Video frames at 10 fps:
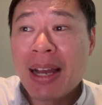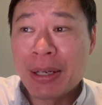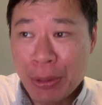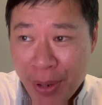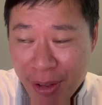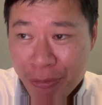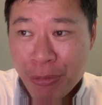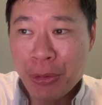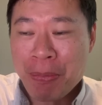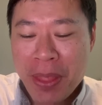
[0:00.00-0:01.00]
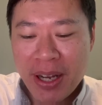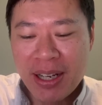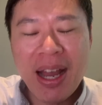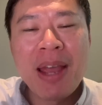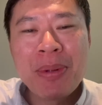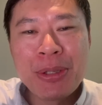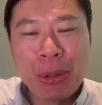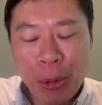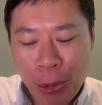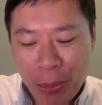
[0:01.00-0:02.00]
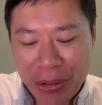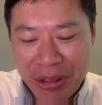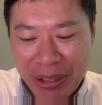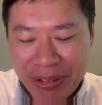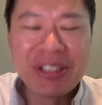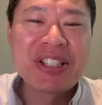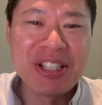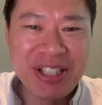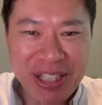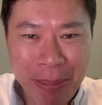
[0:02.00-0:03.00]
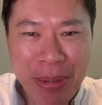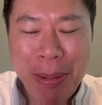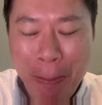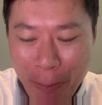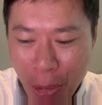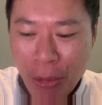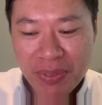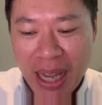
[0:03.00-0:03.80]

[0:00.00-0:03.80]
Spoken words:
Grab food. I happen to know nurses a bit more.